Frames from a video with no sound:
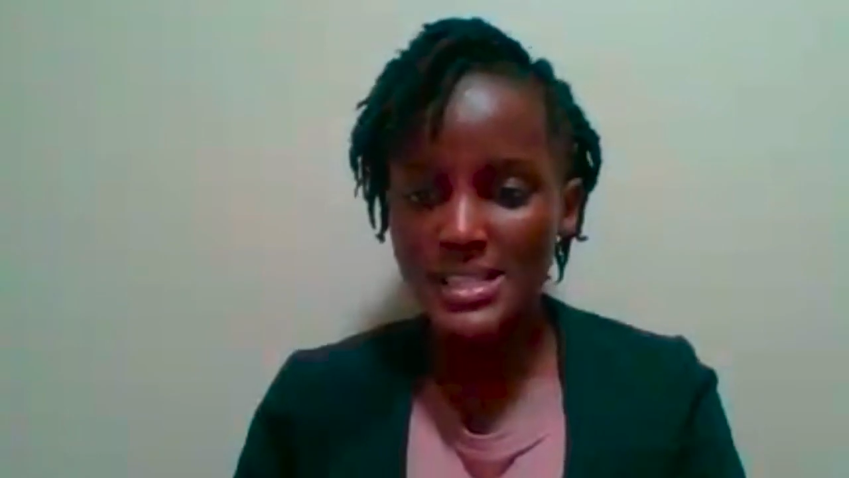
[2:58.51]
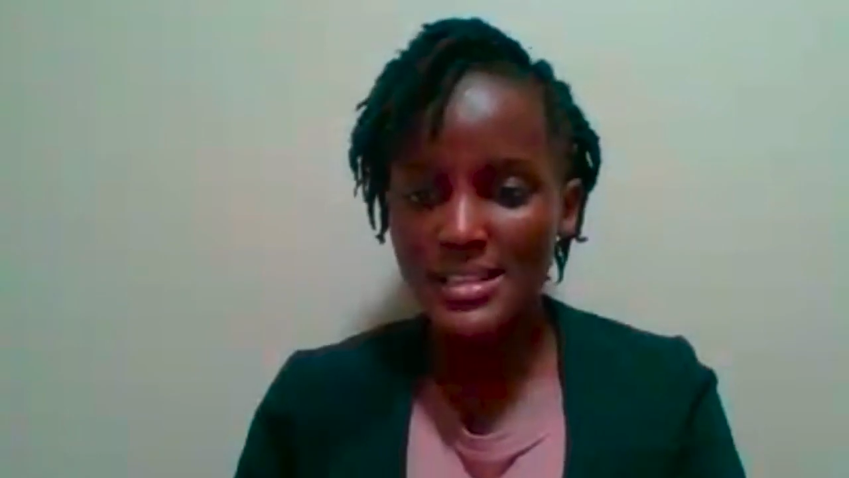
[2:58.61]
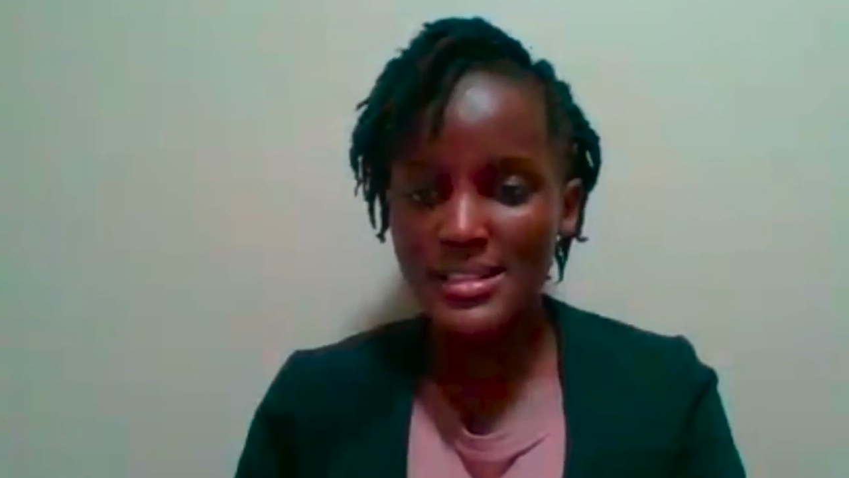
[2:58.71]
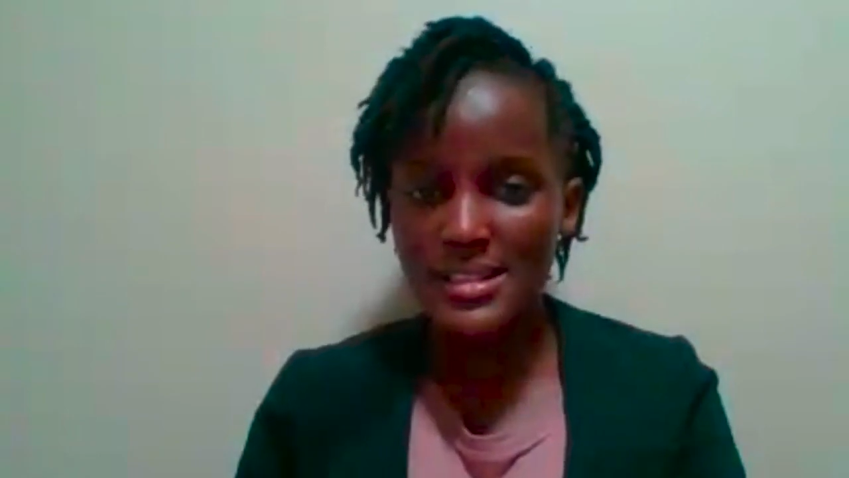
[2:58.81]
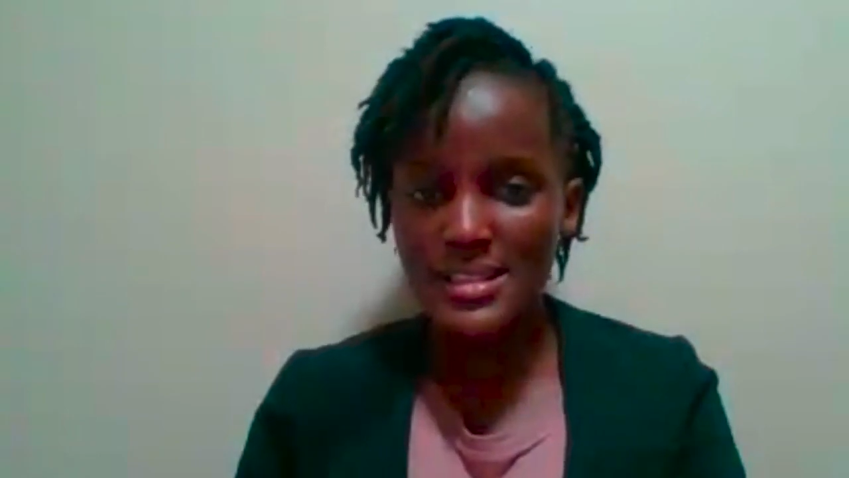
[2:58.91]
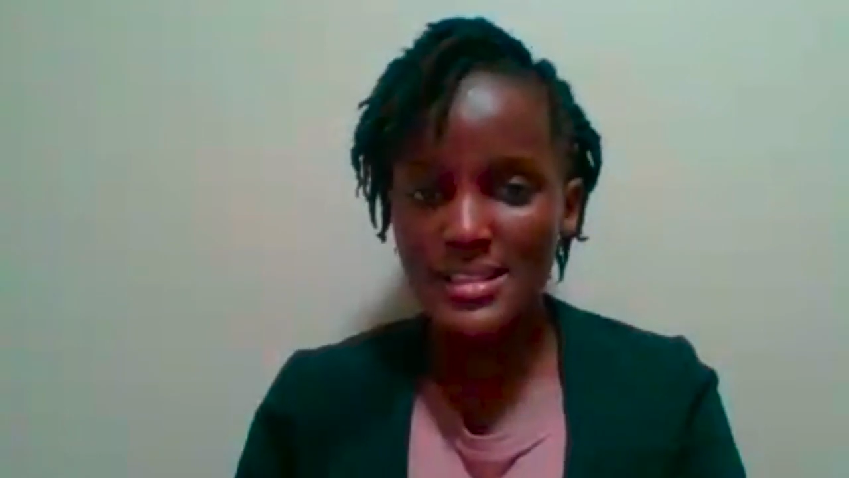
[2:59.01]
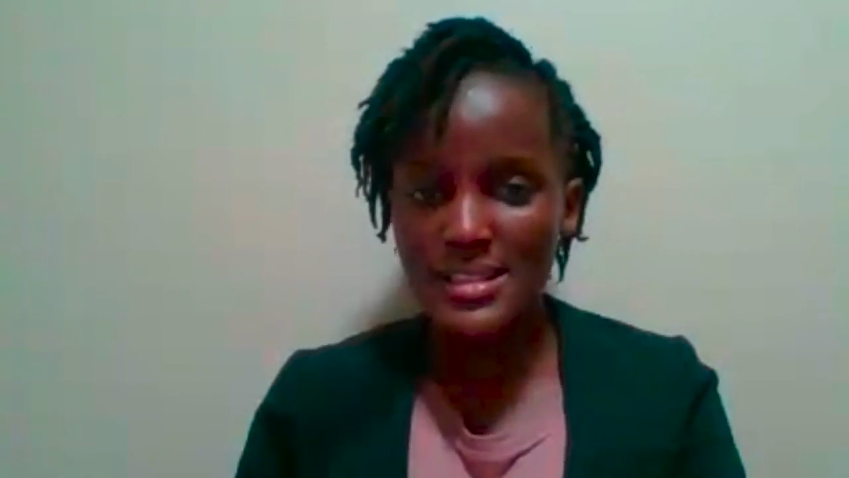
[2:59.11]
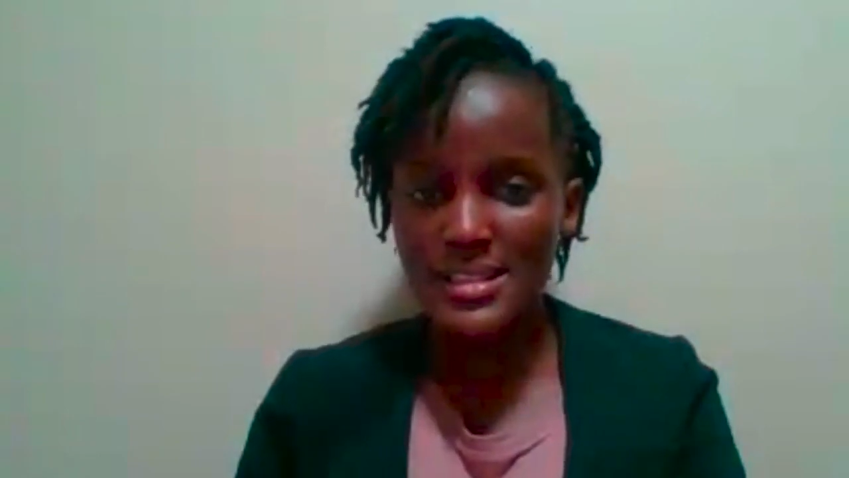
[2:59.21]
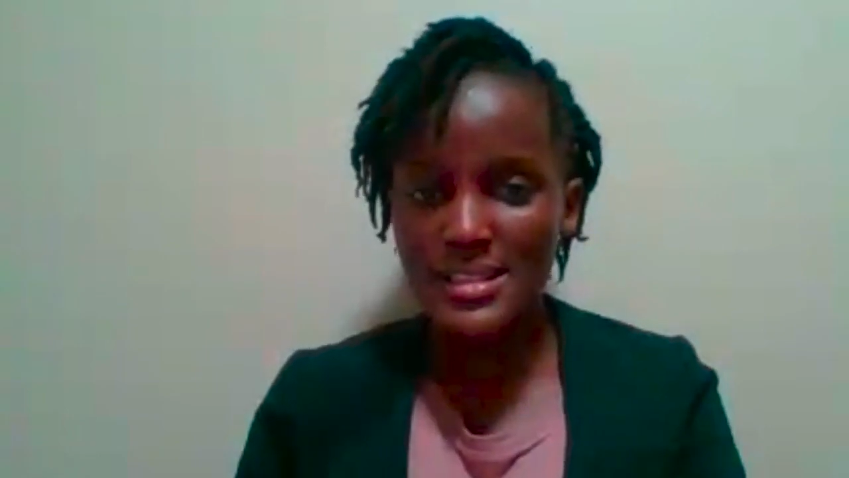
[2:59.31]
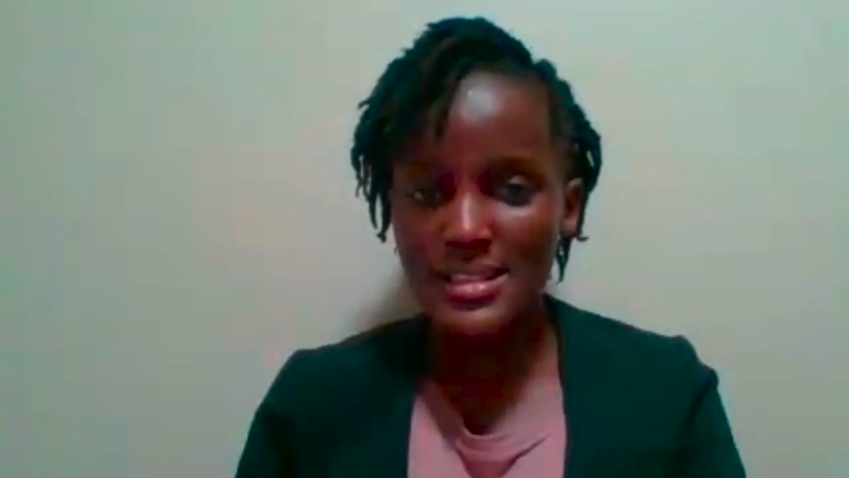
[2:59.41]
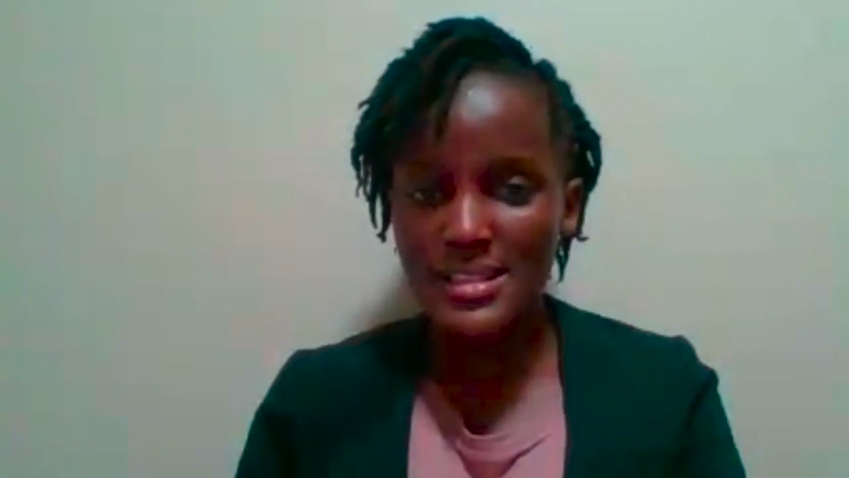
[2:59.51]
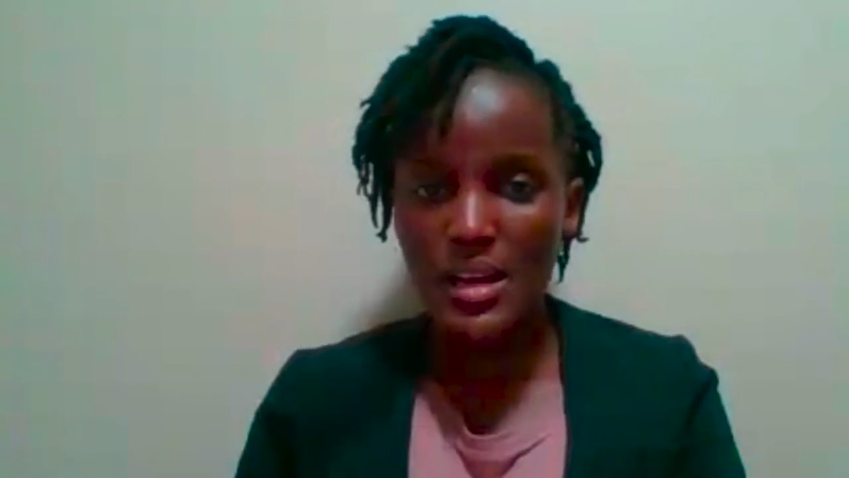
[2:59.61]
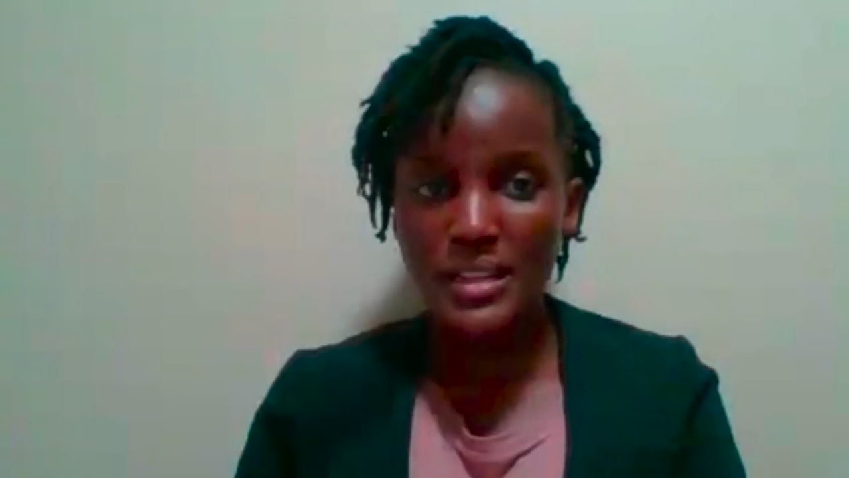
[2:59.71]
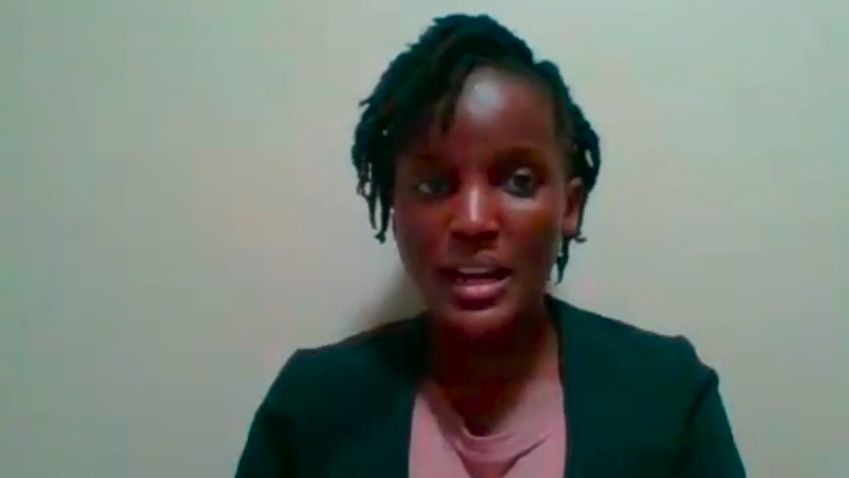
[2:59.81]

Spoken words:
climate disasters